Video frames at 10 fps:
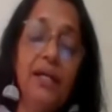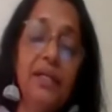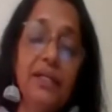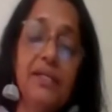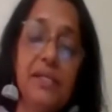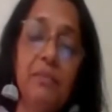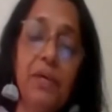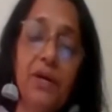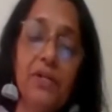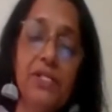under the
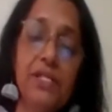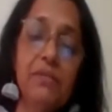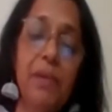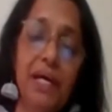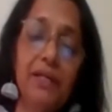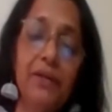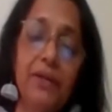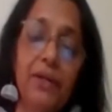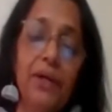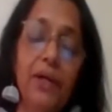Symbiosis banner.
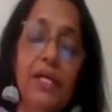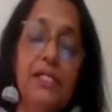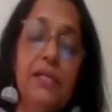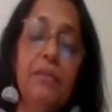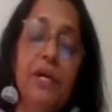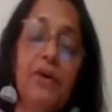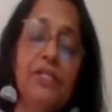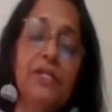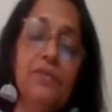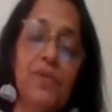
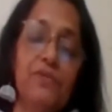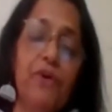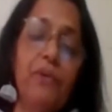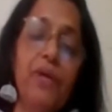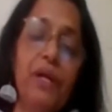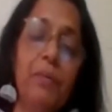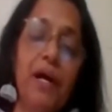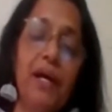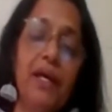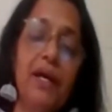Symbiosis was founded
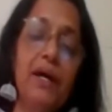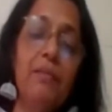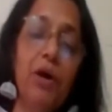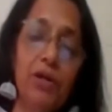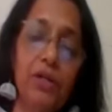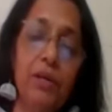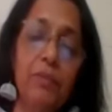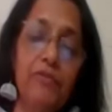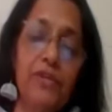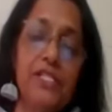by a botany
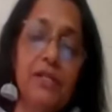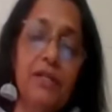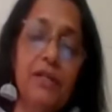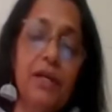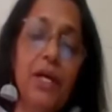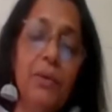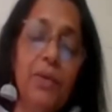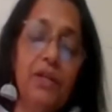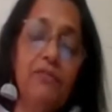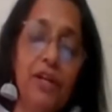professor
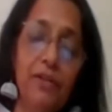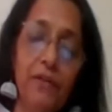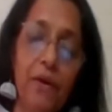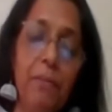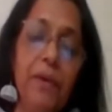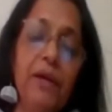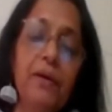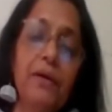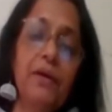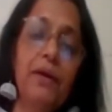with a
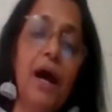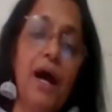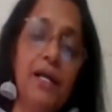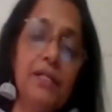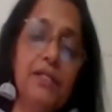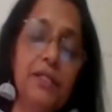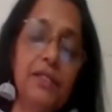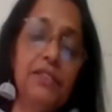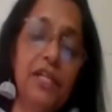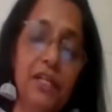philanthropic and
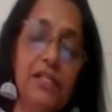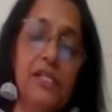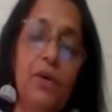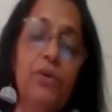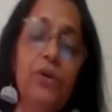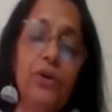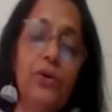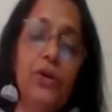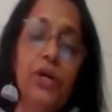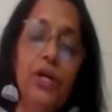generous
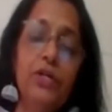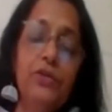outlook